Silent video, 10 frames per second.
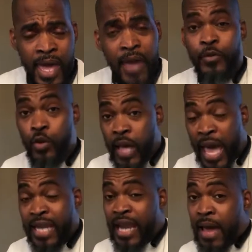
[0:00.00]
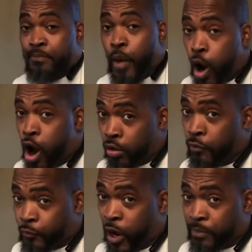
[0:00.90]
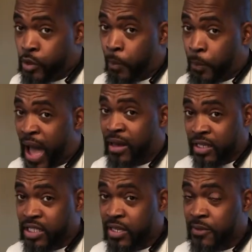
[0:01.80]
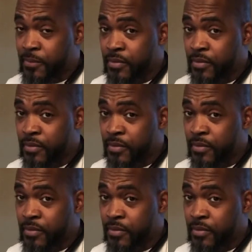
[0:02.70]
If you had not borrowed from your policy,